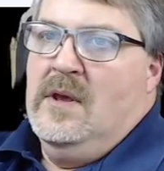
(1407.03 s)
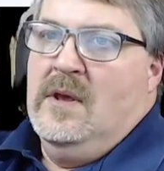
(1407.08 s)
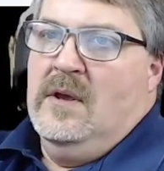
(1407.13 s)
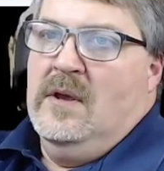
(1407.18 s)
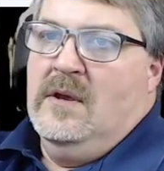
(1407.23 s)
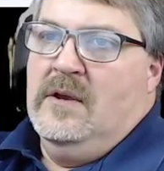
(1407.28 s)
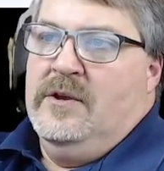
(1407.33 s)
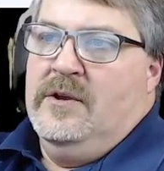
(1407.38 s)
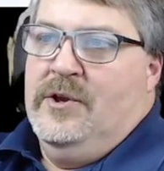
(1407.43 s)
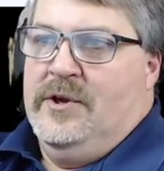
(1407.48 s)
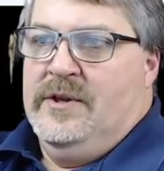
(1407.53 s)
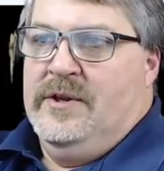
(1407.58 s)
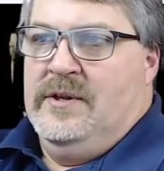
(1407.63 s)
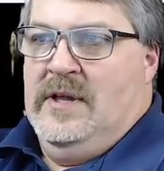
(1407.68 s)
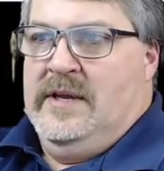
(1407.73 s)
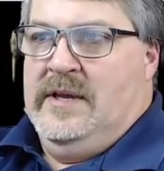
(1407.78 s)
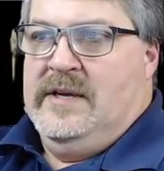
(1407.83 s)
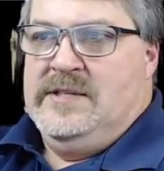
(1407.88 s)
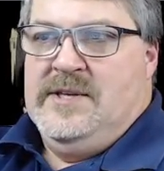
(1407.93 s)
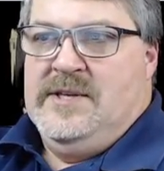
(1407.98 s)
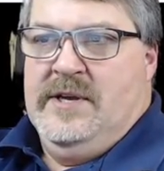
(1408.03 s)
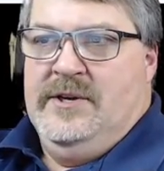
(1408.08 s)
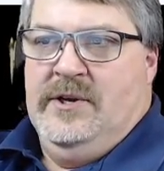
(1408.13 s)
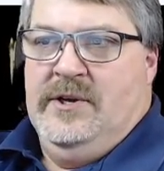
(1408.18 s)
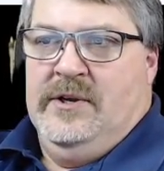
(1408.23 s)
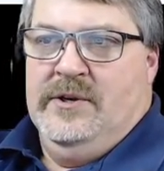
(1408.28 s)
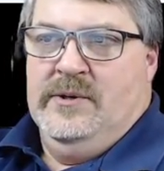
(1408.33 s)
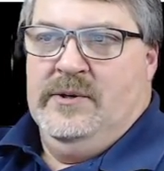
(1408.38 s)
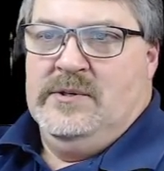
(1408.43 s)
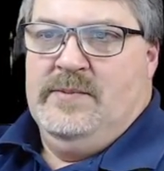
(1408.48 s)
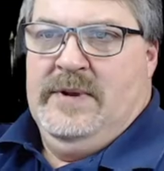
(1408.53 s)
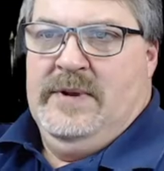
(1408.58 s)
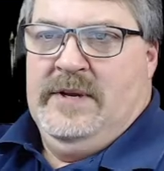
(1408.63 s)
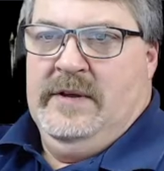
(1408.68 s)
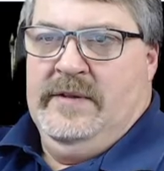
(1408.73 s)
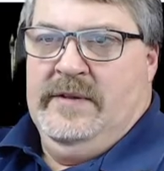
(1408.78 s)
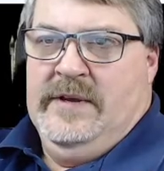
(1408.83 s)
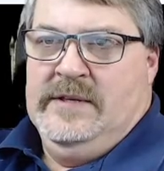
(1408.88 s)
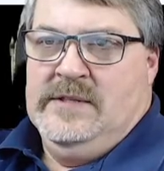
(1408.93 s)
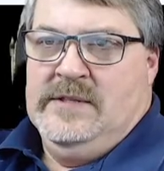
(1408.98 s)
You could, like I said, you could do as many of
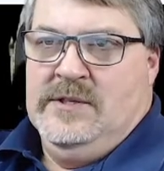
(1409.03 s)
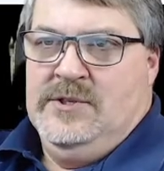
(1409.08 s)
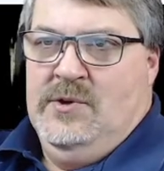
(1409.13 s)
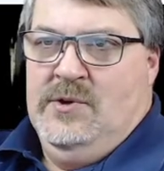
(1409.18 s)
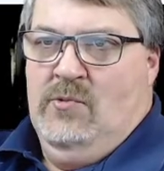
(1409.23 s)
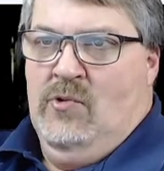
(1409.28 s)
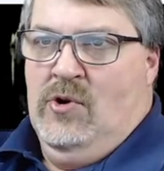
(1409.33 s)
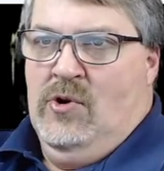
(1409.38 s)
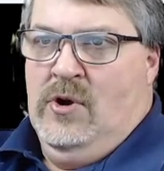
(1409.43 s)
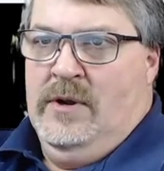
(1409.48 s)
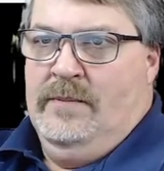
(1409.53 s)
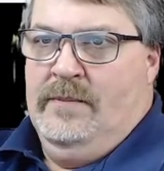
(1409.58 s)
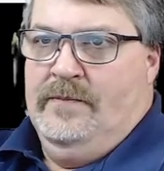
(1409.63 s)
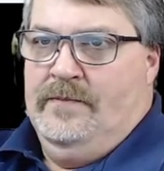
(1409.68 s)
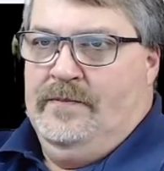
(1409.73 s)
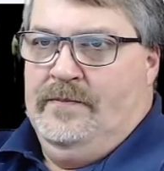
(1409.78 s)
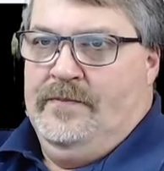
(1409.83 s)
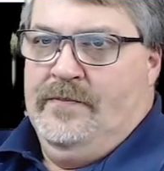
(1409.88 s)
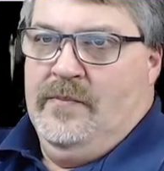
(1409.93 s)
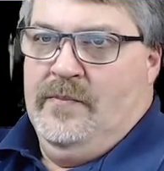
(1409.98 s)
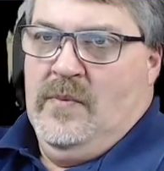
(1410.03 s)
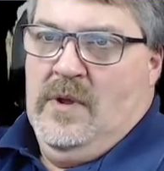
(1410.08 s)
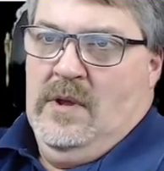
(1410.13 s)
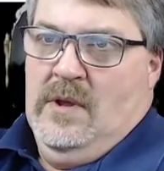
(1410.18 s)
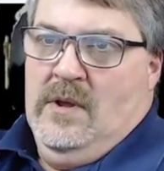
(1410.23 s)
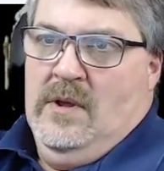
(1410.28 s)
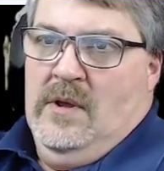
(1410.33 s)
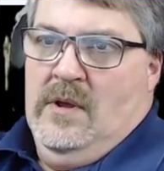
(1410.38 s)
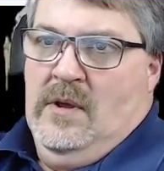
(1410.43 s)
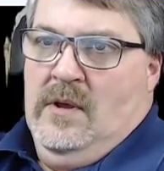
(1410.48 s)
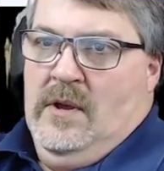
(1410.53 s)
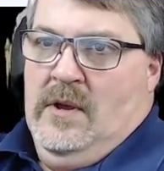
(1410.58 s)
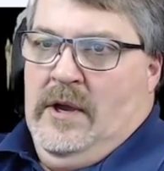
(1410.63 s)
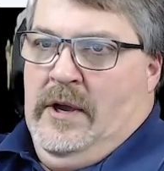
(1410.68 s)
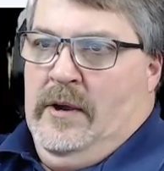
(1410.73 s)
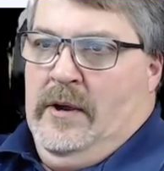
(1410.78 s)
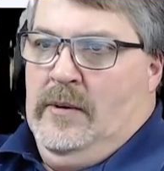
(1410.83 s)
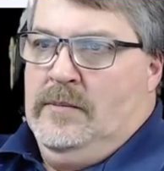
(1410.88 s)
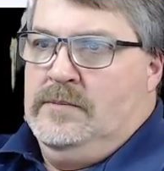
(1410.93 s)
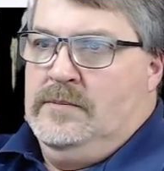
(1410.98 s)
these as you want.
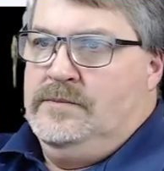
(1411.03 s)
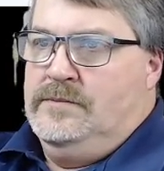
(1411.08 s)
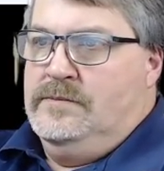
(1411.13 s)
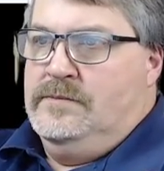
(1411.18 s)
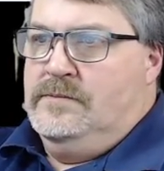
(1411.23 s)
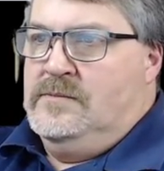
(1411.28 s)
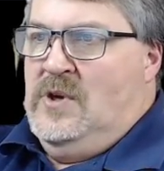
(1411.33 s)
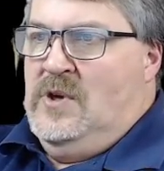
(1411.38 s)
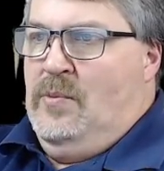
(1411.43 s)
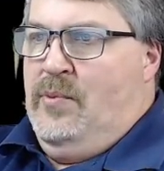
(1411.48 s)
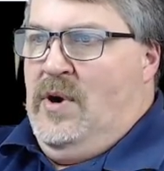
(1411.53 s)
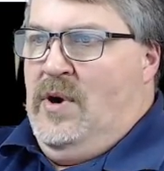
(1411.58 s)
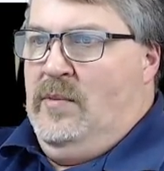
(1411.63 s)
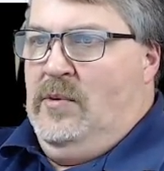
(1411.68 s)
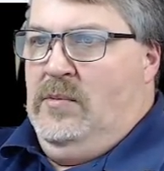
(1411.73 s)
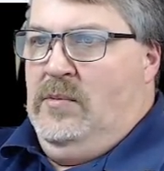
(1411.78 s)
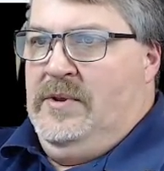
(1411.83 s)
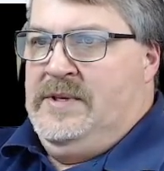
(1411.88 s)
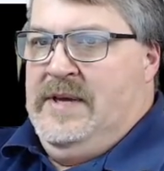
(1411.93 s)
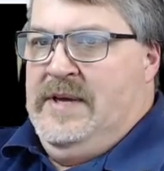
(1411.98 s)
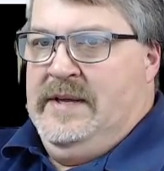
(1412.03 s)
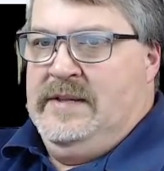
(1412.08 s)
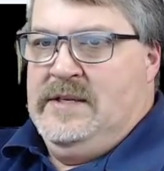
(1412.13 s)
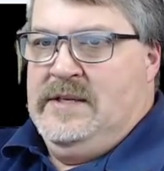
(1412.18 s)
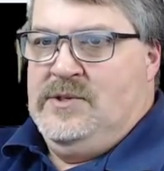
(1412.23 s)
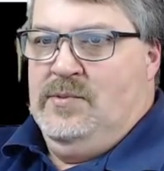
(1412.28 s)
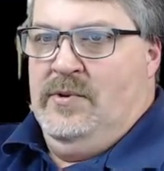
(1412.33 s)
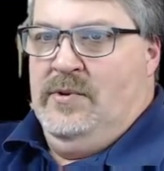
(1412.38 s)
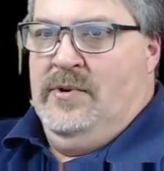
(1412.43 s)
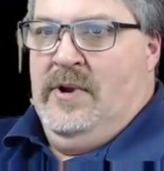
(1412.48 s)
I'll probably take this one right